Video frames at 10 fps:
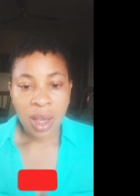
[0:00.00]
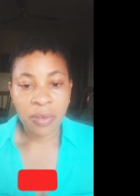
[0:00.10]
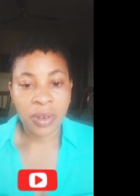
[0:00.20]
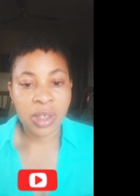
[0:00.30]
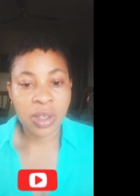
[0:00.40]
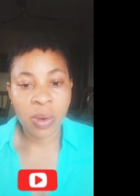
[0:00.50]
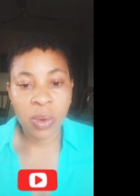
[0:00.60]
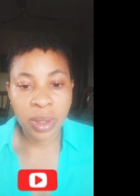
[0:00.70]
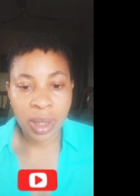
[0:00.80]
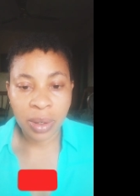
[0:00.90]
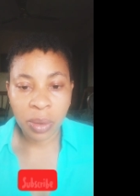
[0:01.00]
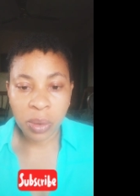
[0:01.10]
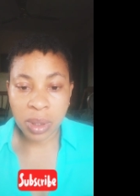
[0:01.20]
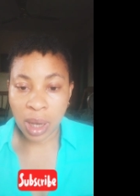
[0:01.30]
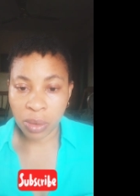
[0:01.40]
If you're someone that
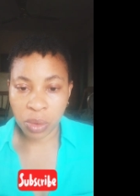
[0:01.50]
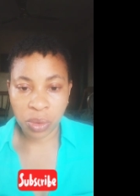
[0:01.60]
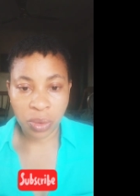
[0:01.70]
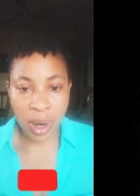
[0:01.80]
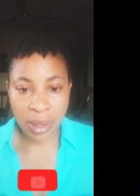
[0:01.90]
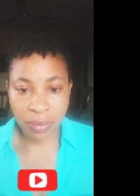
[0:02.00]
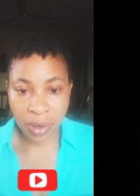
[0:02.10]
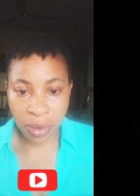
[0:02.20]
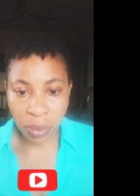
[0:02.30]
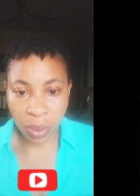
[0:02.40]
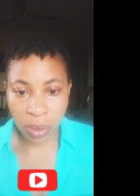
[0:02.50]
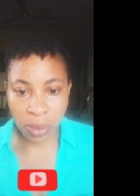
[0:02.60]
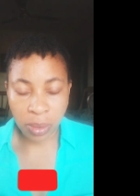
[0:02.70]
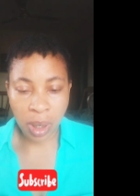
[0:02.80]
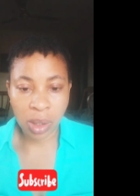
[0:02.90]
knows how to write very
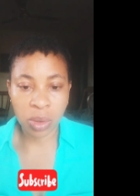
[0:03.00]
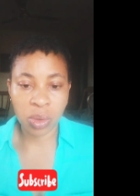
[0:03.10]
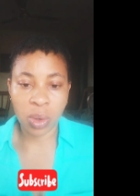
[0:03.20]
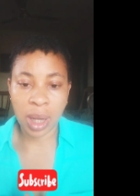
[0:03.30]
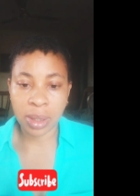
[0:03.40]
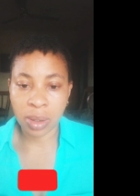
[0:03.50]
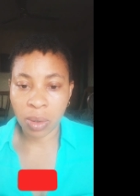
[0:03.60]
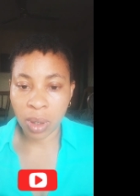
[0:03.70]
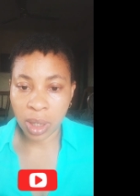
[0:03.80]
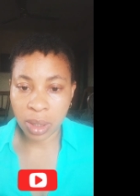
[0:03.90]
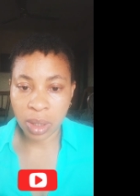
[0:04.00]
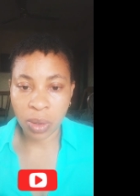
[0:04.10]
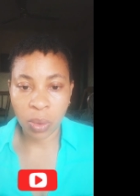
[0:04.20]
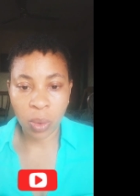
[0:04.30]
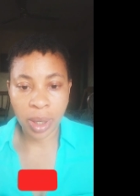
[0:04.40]
well, how to articulate
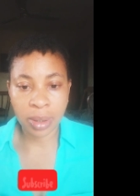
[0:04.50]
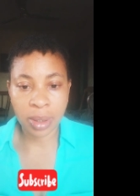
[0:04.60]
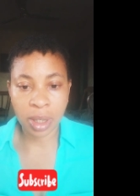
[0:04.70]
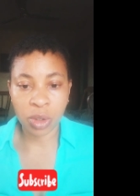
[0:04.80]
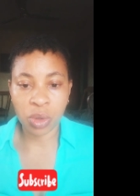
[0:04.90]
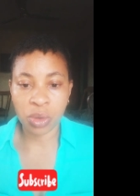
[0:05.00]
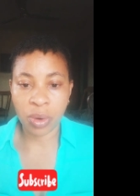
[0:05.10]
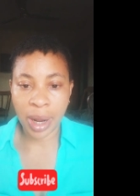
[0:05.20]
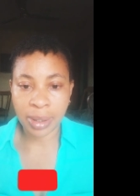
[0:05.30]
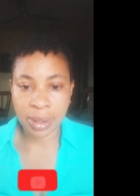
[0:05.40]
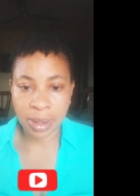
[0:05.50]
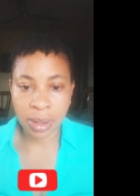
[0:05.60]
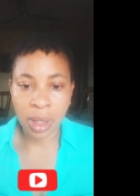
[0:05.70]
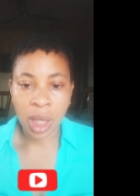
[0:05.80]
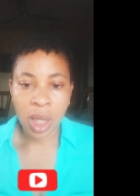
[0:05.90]
your words into
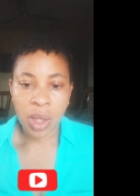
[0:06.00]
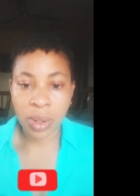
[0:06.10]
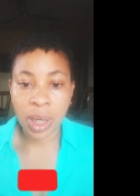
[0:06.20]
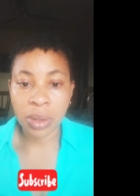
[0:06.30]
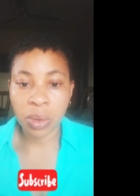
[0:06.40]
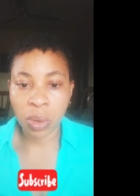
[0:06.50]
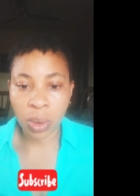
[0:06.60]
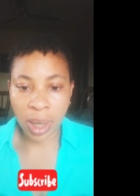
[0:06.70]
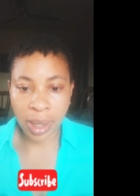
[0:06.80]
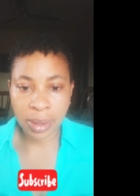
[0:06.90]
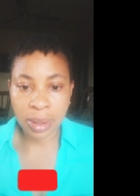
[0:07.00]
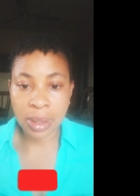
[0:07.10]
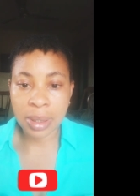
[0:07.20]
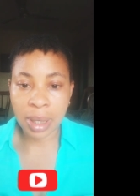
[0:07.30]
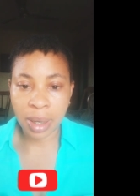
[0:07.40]
writing, you can go learn
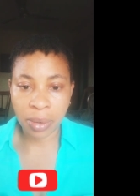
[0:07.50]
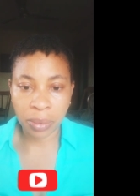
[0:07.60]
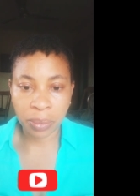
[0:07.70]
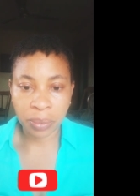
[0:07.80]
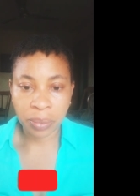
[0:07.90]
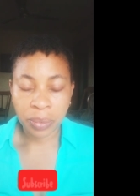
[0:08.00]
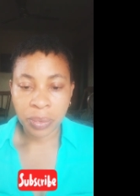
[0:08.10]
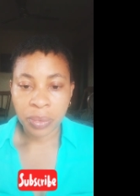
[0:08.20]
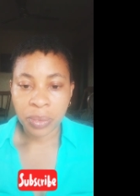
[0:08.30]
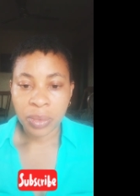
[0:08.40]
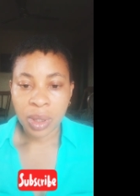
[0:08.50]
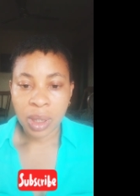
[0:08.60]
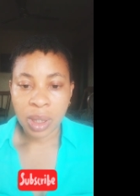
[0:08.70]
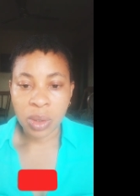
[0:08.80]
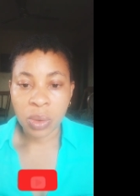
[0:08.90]
this skill
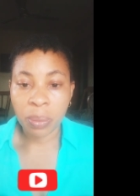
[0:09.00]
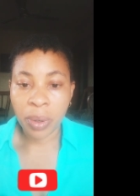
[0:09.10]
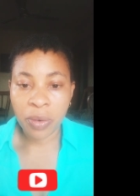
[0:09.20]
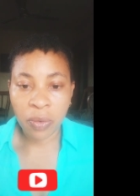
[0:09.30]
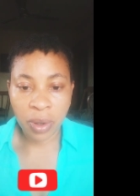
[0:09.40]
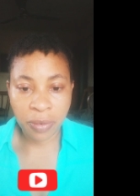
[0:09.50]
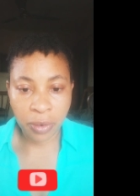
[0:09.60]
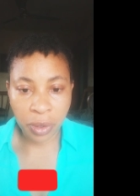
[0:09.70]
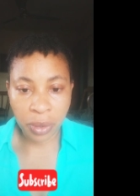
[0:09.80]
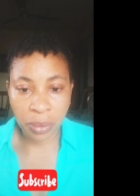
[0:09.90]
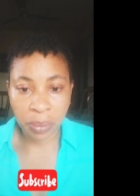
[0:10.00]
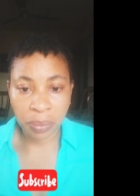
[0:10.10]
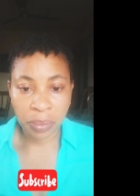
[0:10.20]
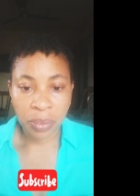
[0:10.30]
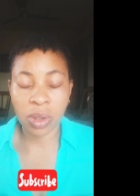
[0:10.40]
it will pave way for you.
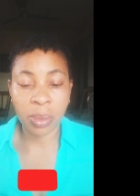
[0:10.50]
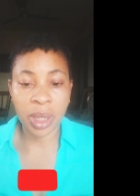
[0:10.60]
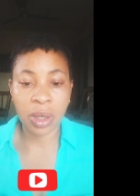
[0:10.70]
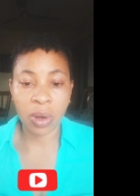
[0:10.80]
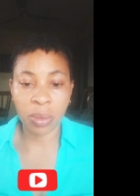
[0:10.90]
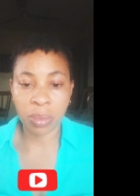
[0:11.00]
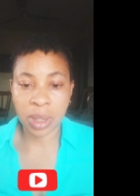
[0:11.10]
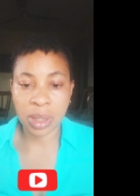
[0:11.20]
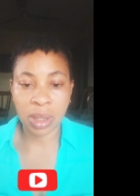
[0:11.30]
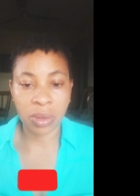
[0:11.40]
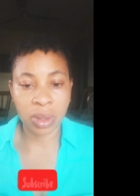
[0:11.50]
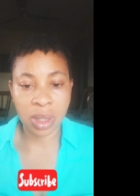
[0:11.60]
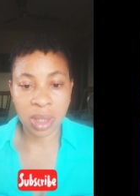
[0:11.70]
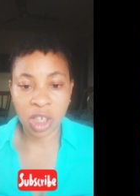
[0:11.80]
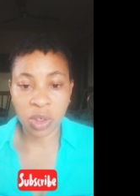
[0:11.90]
So many companies and
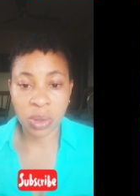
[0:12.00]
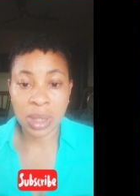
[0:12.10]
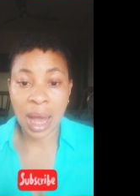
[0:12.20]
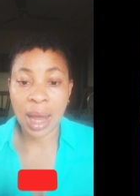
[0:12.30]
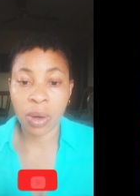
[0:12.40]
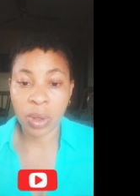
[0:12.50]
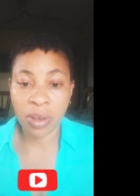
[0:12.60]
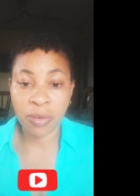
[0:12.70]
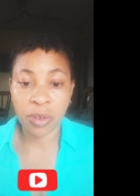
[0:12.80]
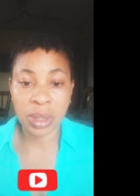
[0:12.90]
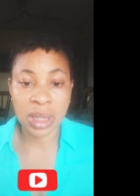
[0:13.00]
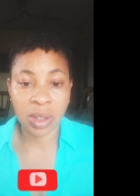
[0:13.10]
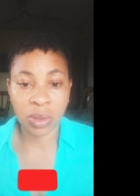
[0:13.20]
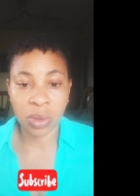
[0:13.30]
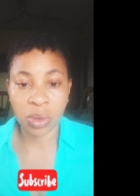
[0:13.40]
organizations are looking for
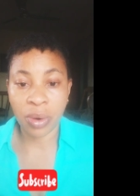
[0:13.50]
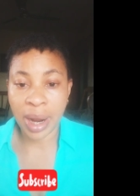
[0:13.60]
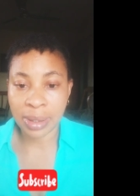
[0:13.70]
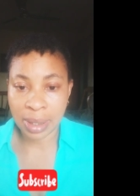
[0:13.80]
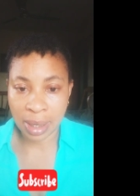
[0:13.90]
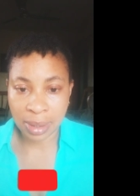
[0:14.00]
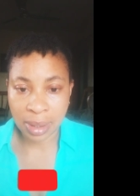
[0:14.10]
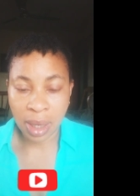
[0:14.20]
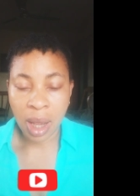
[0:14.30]
digital writers